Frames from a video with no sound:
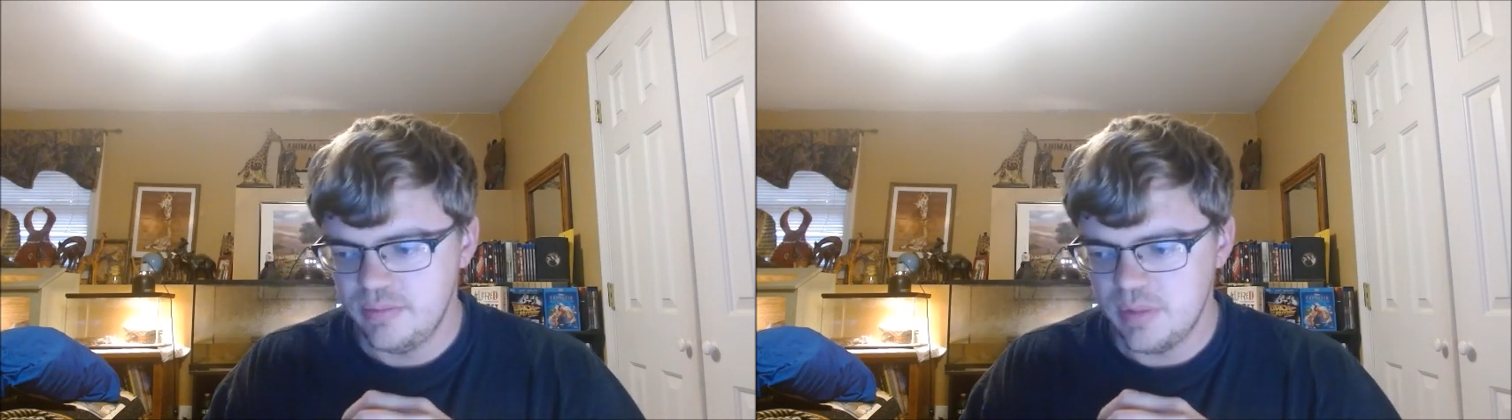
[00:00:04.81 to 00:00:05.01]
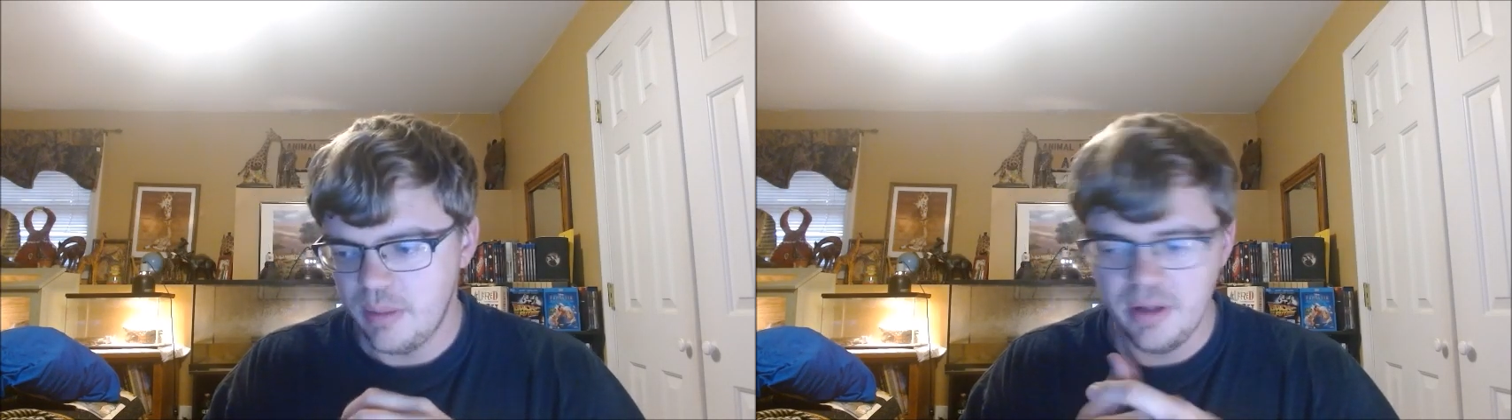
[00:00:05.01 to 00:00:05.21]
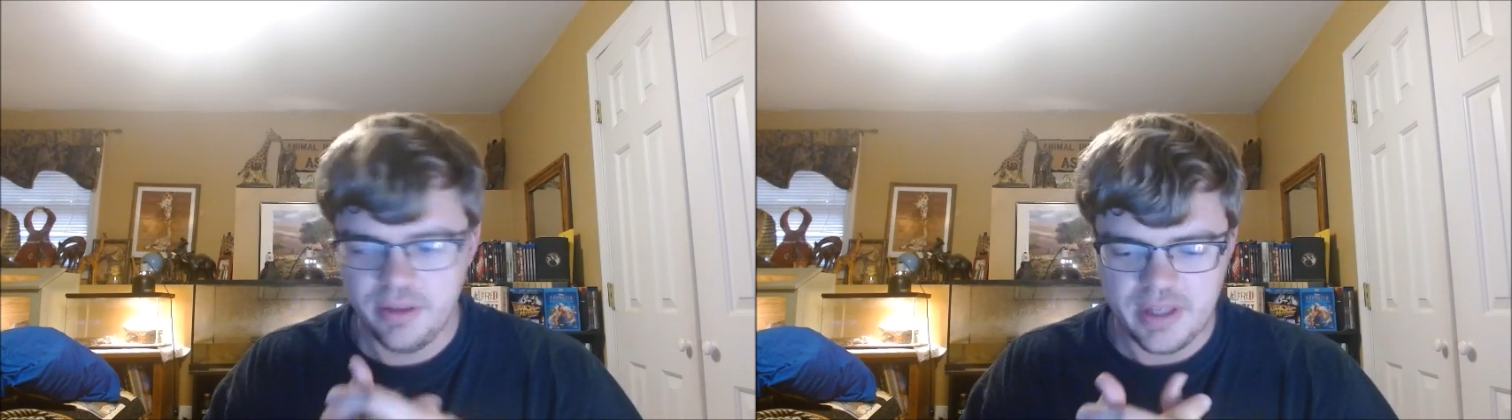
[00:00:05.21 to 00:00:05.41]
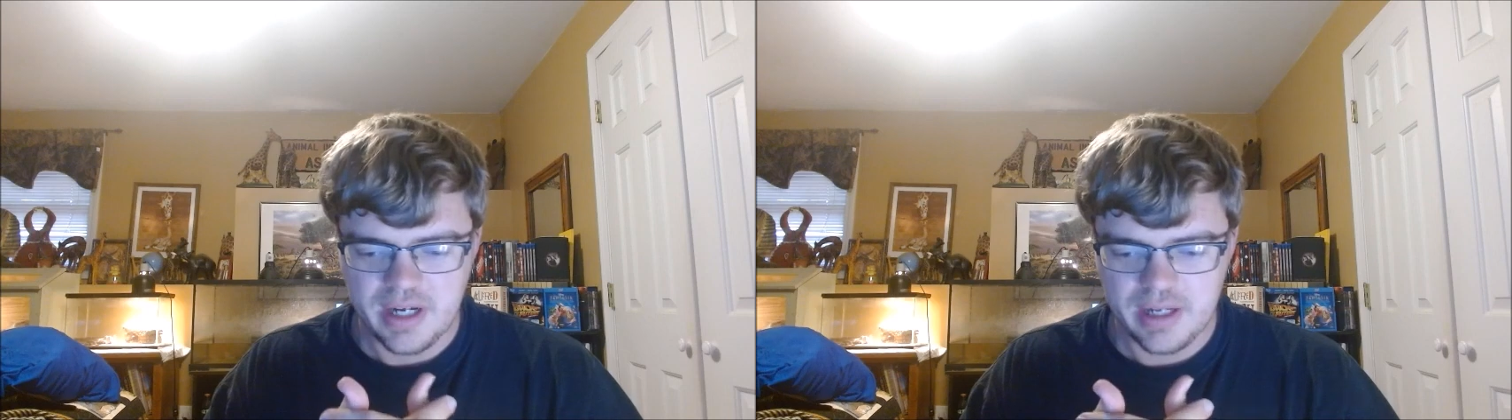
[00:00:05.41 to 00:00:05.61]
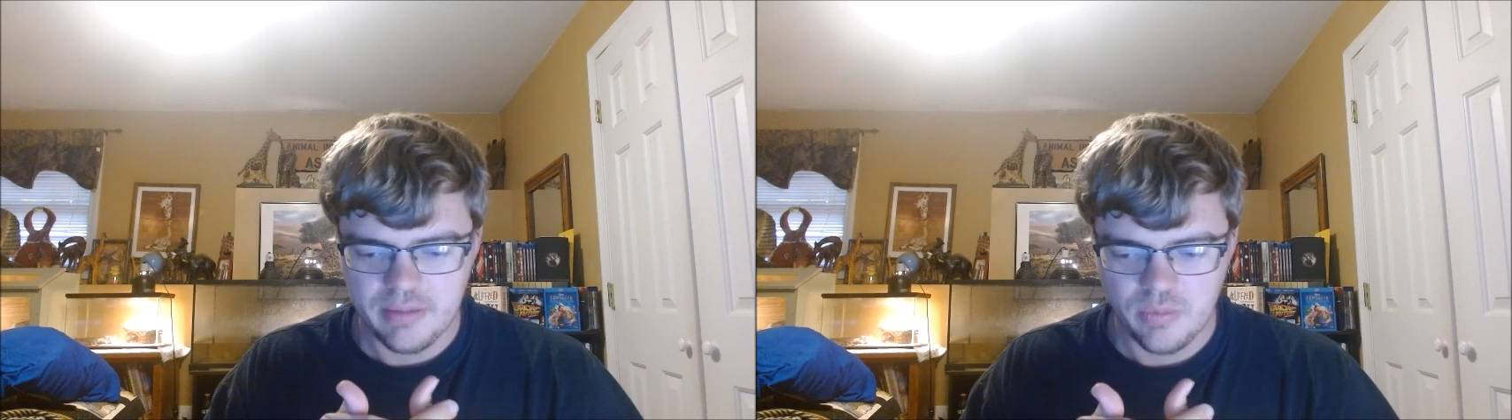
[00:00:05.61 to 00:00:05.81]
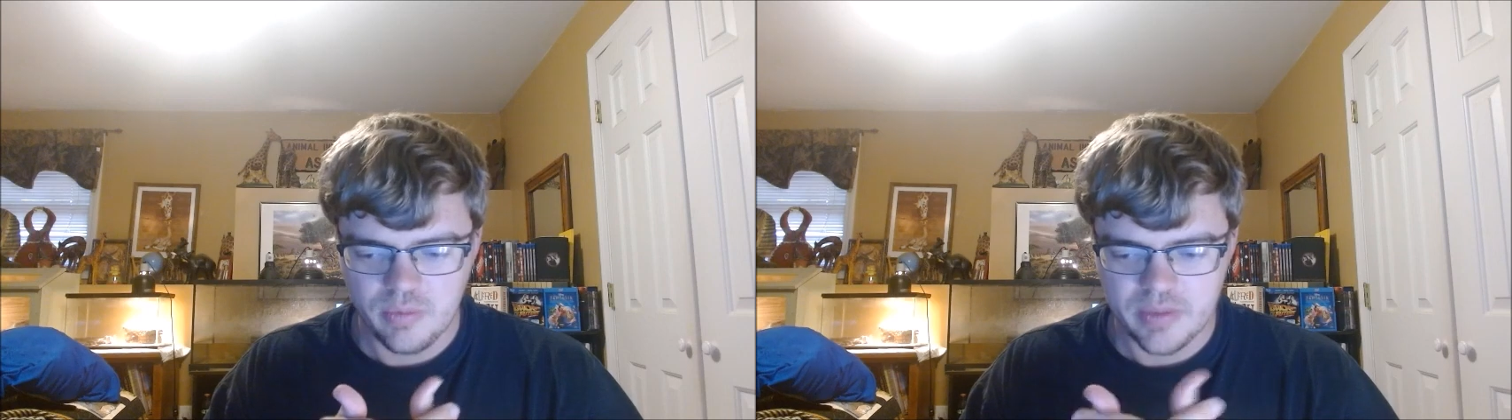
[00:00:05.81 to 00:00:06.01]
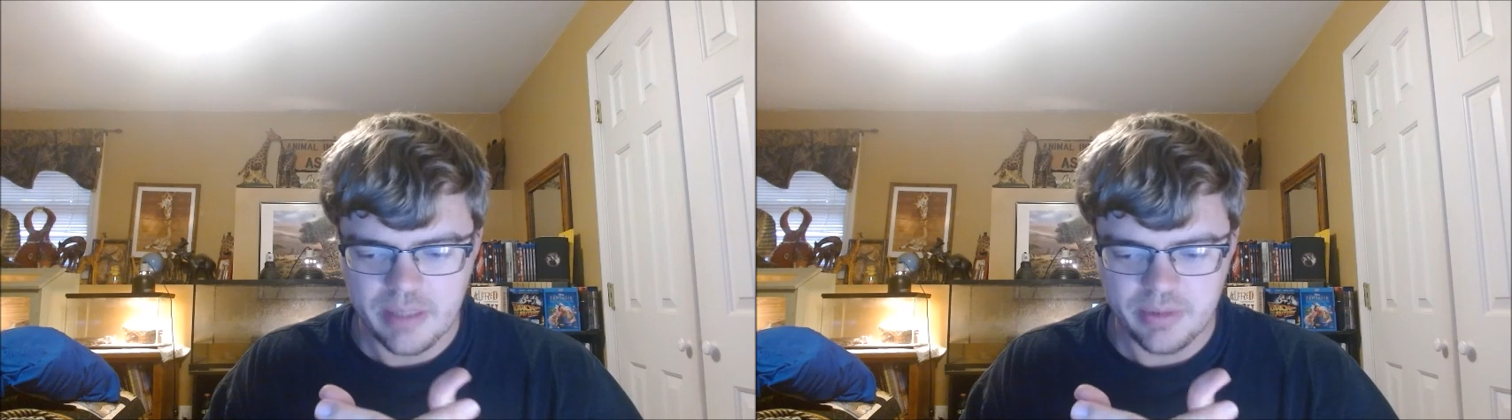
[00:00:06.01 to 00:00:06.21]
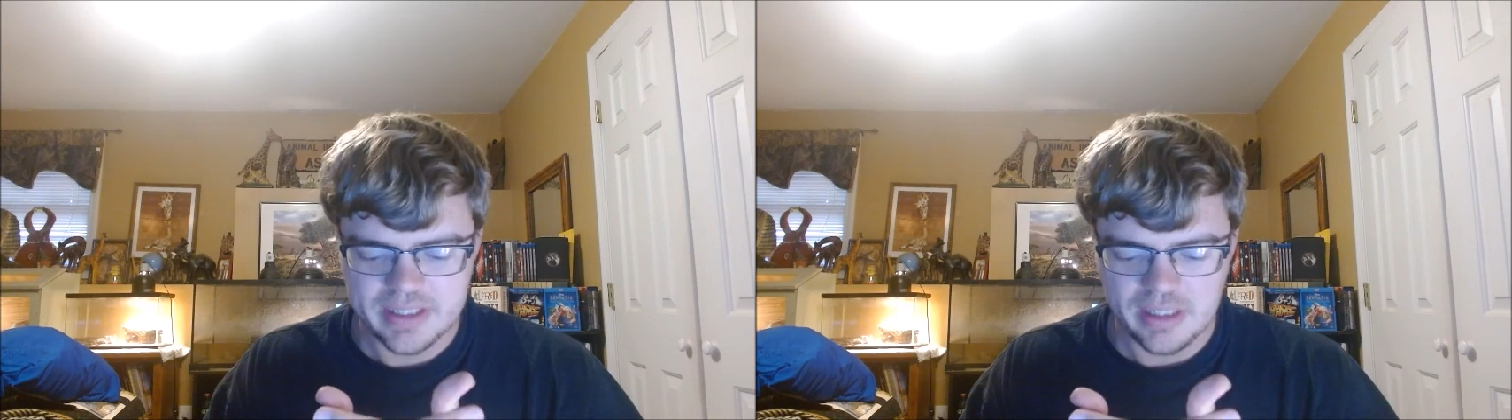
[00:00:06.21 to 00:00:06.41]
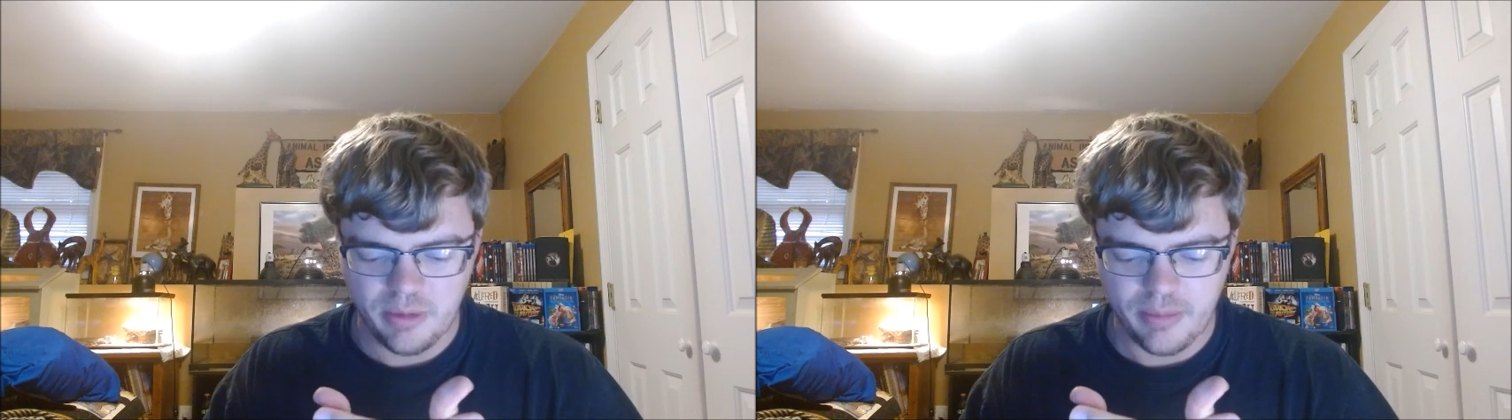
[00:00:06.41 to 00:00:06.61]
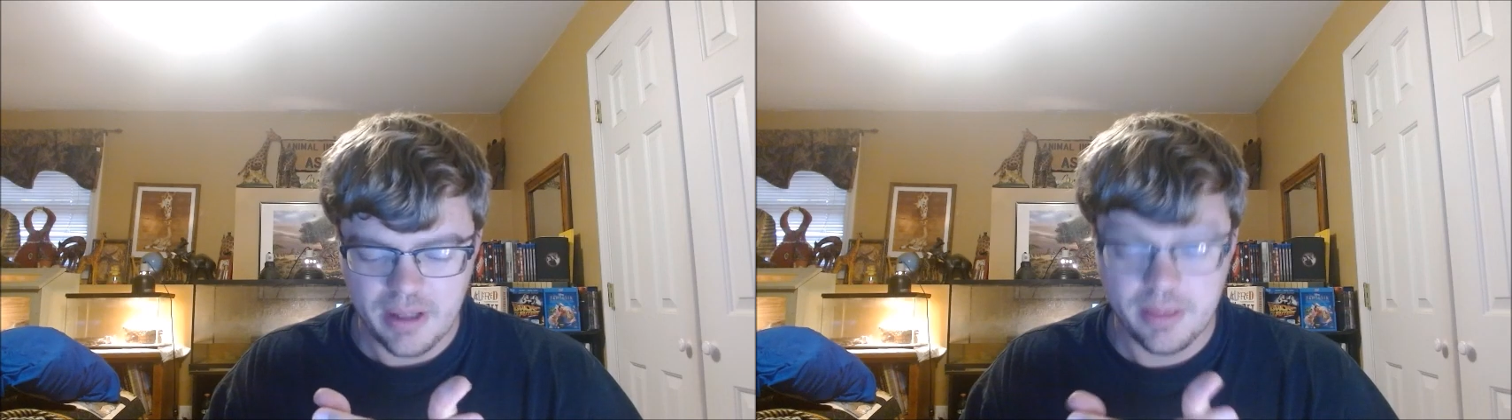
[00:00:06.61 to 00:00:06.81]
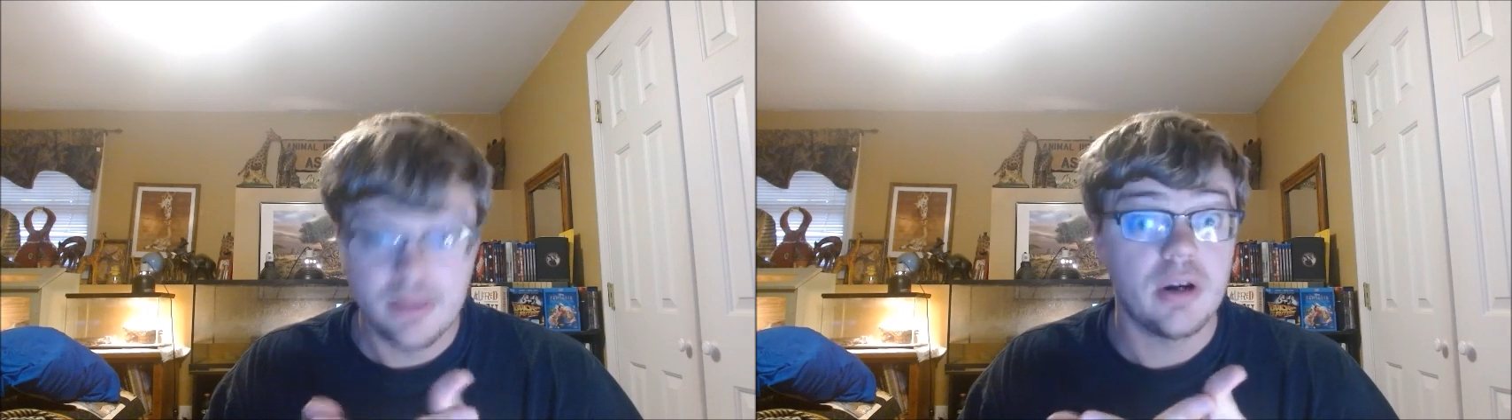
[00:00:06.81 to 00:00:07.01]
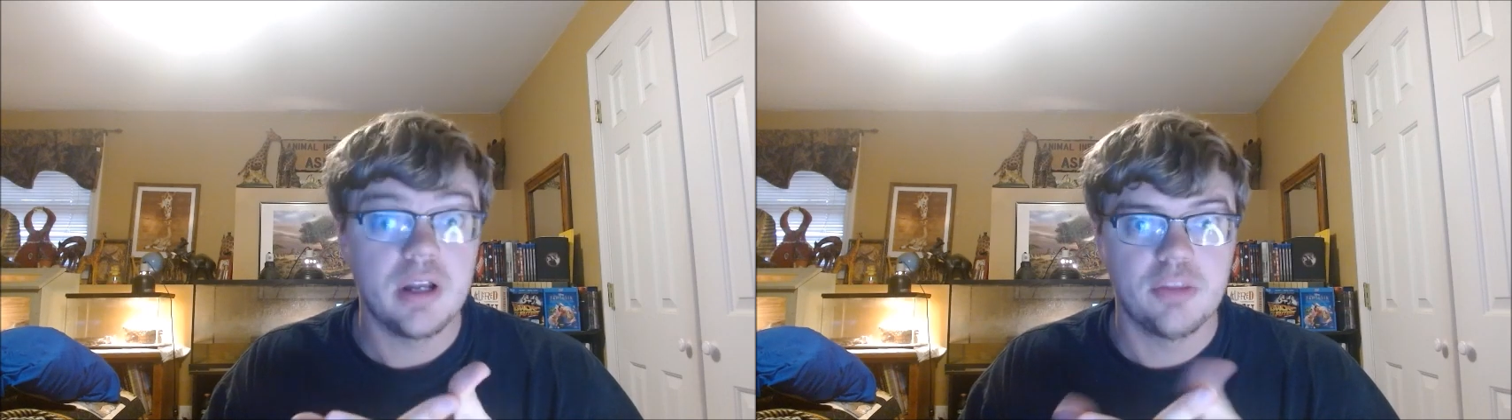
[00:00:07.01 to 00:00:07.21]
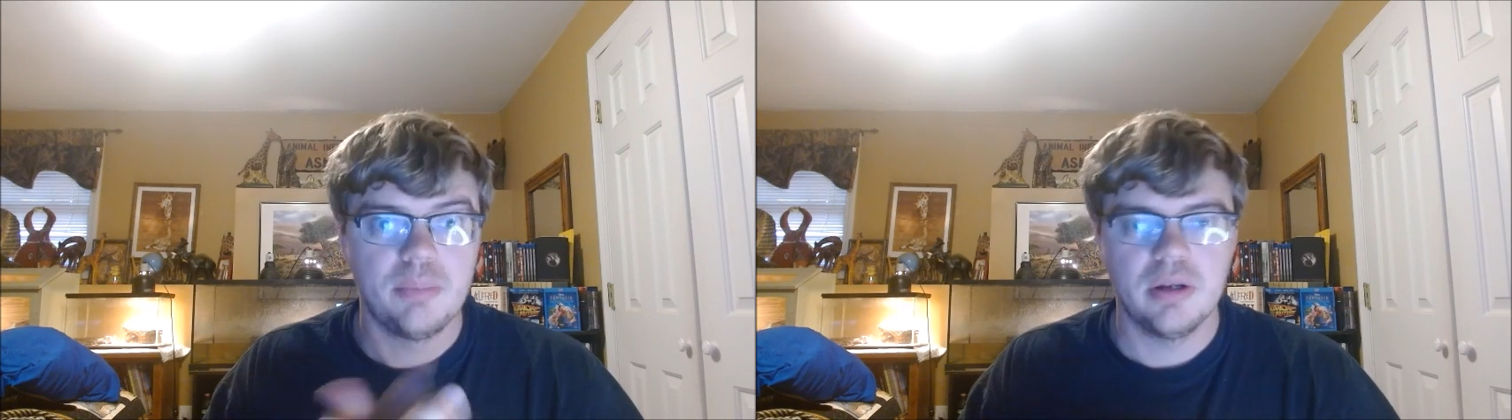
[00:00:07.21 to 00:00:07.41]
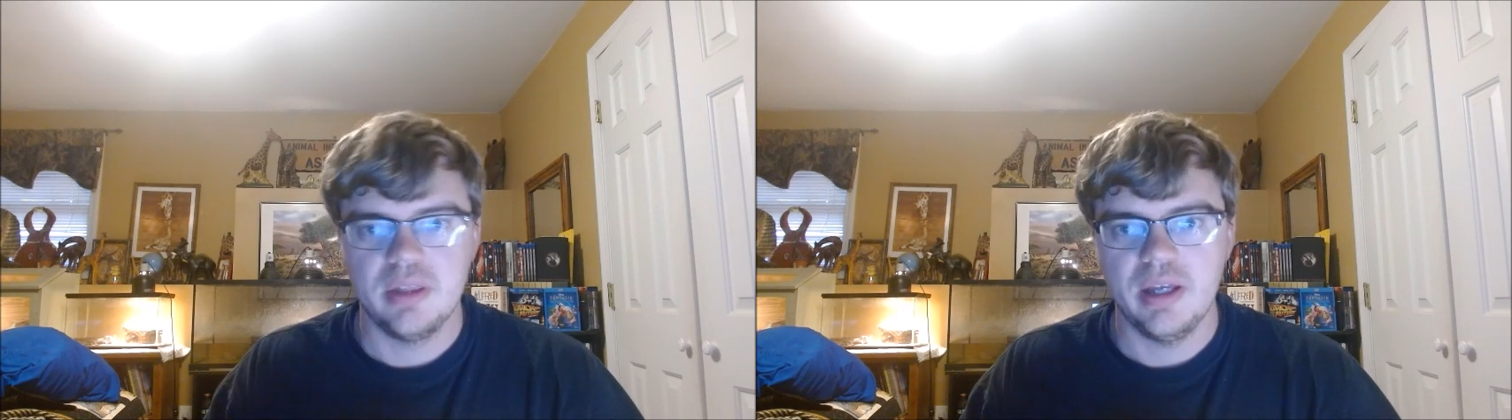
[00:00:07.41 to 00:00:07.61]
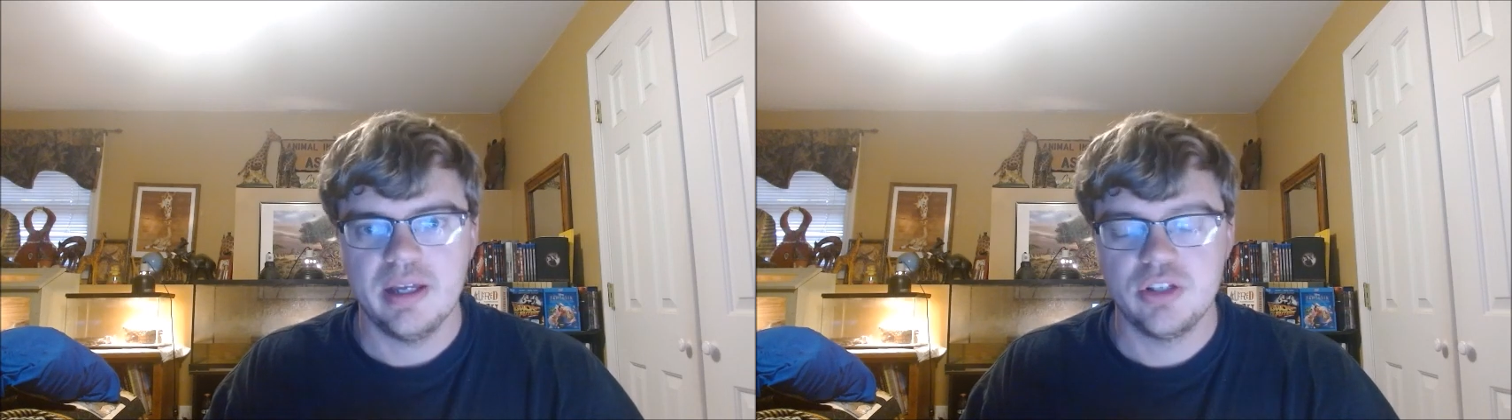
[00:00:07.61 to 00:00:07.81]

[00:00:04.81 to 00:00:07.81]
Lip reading: a month that I was able to celebrate my 30th birthday,